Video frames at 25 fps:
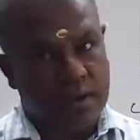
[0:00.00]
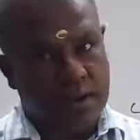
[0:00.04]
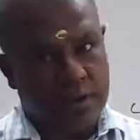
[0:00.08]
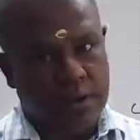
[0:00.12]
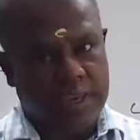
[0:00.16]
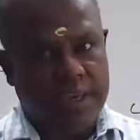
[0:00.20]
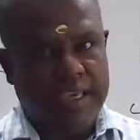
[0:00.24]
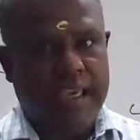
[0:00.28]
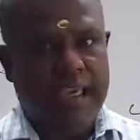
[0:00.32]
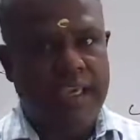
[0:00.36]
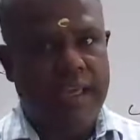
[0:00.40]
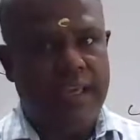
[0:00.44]

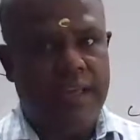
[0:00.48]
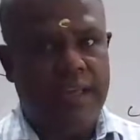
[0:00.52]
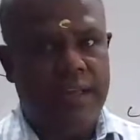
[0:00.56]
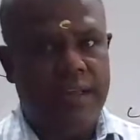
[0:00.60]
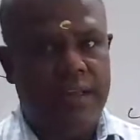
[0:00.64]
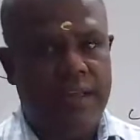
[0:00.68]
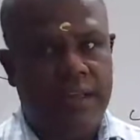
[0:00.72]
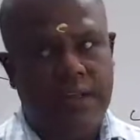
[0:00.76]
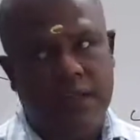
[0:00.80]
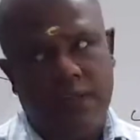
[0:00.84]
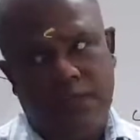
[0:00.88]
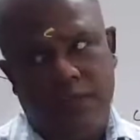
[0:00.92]

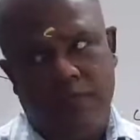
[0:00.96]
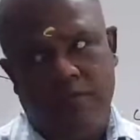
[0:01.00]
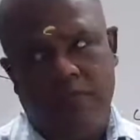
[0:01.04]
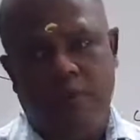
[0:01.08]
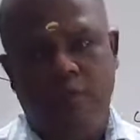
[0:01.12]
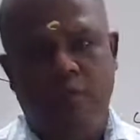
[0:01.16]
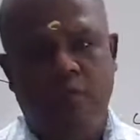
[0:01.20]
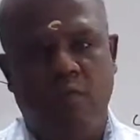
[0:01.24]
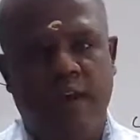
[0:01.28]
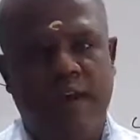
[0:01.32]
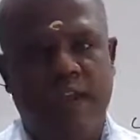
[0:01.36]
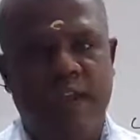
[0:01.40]
ENE.
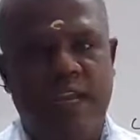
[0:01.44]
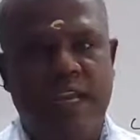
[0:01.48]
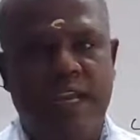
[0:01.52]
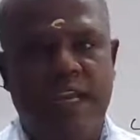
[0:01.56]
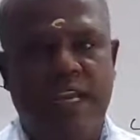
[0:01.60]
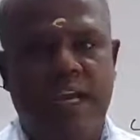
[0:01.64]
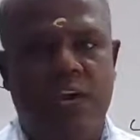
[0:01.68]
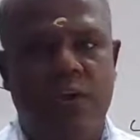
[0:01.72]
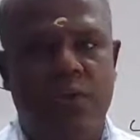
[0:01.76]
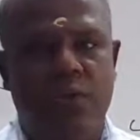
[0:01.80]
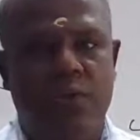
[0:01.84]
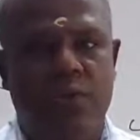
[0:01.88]
From
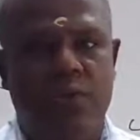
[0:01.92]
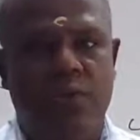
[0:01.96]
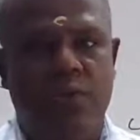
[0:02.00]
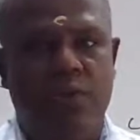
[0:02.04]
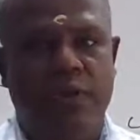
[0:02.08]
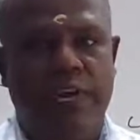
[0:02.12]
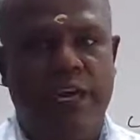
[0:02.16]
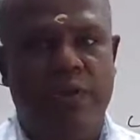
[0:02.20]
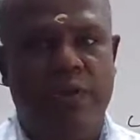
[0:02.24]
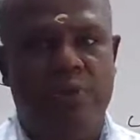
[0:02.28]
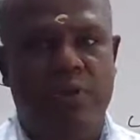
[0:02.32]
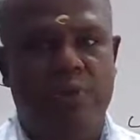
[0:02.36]
YNE how you
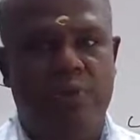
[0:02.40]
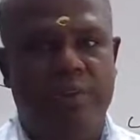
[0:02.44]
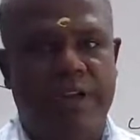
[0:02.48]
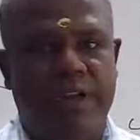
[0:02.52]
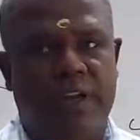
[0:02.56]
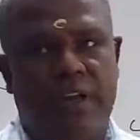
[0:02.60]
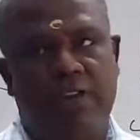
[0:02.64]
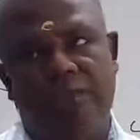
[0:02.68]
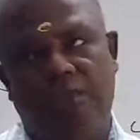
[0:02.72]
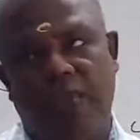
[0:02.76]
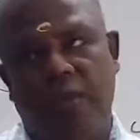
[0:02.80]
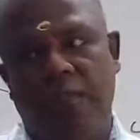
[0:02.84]
can
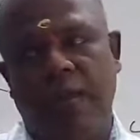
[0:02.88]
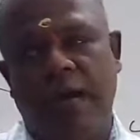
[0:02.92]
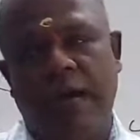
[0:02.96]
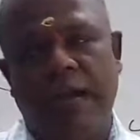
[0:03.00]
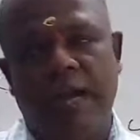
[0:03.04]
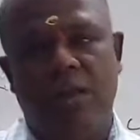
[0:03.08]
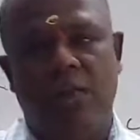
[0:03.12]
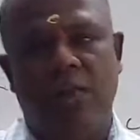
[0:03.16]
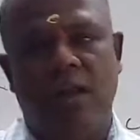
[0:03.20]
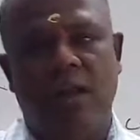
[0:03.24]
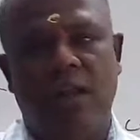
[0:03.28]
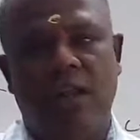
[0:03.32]
prepare, from
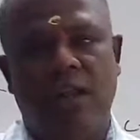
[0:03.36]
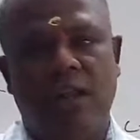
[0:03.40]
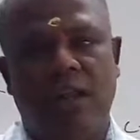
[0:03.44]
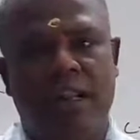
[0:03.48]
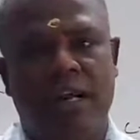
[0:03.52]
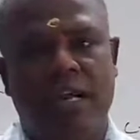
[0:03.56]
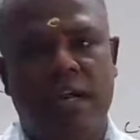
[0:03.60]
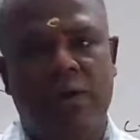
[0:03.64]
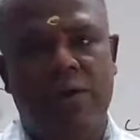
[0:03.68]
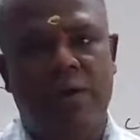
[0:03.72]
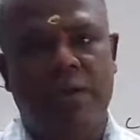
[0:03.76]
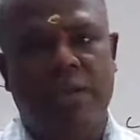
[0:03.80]
haloalkane
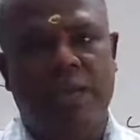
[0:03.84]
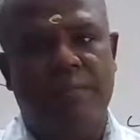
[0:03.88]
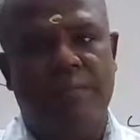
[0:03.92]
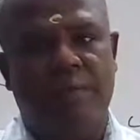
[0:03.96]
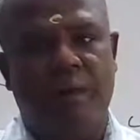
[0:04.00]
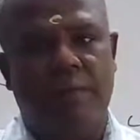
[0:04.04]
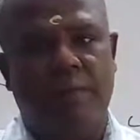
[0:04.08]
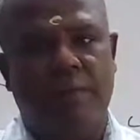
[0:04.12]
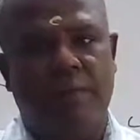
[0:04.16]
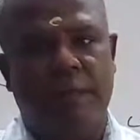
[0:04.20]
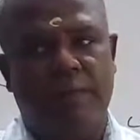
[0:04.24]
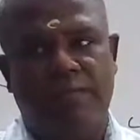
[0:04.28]
how you can
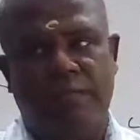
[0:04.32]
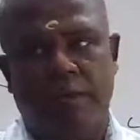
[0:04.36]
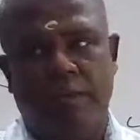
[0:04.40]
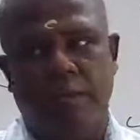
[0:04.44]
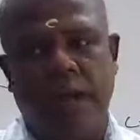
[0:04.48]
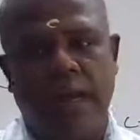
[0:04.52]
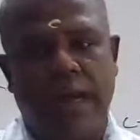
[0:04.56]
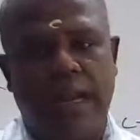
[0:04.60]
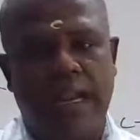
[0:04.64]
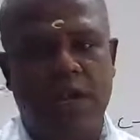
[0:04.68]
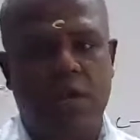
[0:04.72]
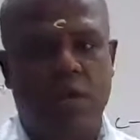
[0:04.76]
prepare, from
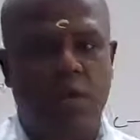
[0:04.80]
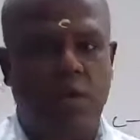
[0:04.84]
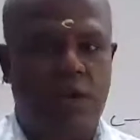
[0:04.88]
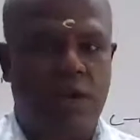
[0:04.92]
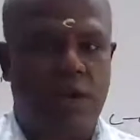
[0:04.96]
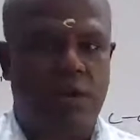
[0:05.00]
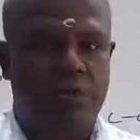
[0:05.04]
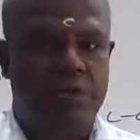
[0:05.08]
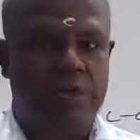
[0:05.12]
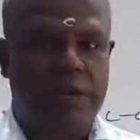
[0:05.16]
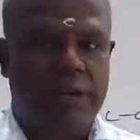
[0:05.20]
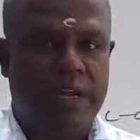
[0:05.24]
alcohol
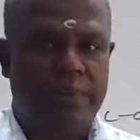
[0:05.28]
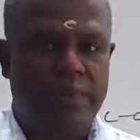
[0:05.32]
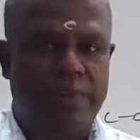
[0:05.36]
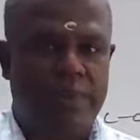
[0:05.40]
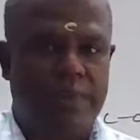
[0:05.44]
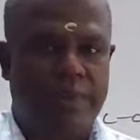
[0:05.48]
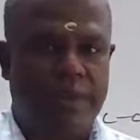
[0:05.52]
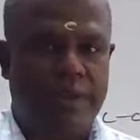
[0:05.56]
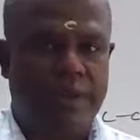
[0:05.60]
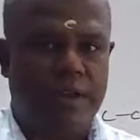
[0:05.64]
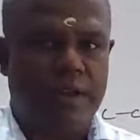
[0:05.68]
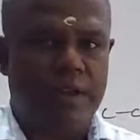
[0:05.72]
how you can
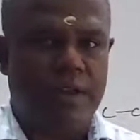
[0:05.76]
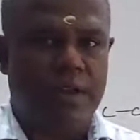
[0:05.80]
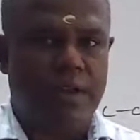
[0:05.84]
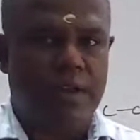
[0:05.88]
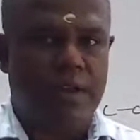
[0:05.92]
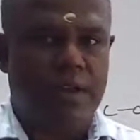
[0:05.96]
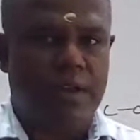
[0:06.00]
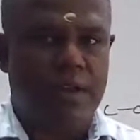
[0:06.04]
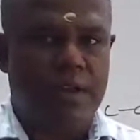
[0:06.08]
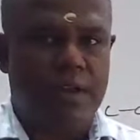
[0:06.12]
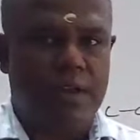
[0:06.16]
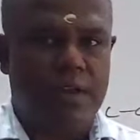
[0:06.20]
prepare.
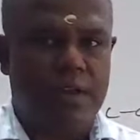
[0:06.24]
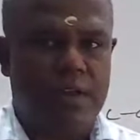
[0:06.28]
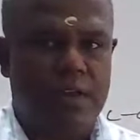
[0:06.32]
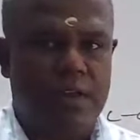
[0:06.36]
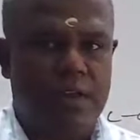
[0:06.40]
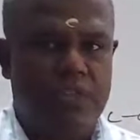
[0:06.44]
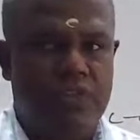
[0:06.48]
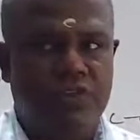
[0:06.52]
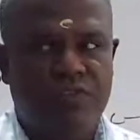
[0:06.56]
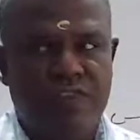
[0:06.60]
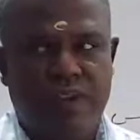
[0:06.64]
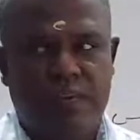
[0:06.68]

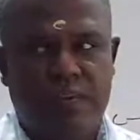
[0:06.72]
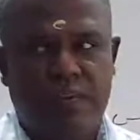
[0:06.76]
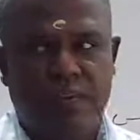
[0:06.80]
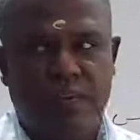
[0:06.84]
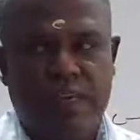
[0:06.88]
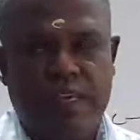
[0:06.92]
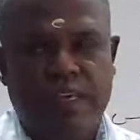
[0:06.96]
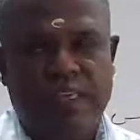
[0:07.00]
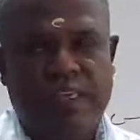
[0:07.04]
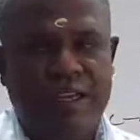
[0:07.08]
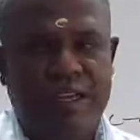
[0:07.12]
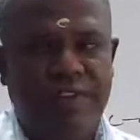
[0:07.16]
So
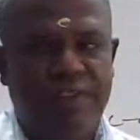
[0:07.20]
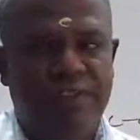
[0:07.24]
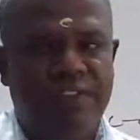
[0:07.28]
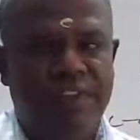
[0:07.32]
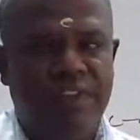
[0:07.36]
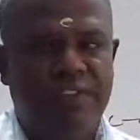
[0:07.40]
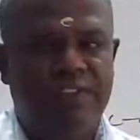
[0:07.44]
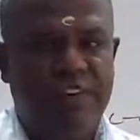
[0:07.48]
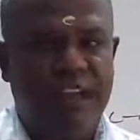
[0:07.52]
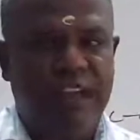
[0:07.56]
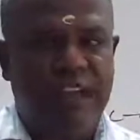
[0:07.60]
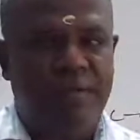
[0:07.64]
from each and
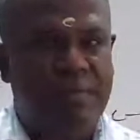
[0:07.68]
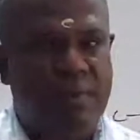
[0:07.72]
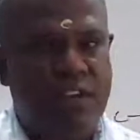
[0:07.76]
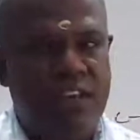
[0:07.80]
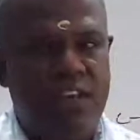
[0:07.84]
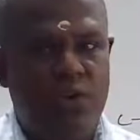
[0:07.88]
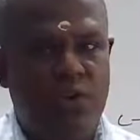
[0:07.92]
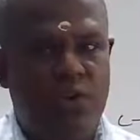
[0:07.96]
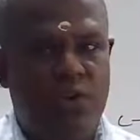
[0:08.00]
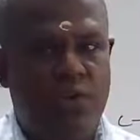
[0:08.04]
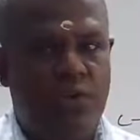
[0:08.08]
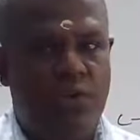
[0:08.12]
every
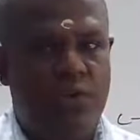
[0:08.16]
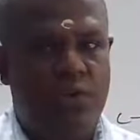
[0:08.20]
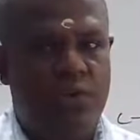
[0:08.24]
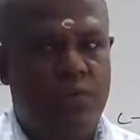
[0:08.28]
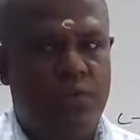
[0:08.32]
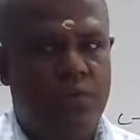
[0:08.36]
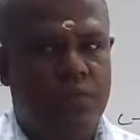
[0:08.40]
family you know,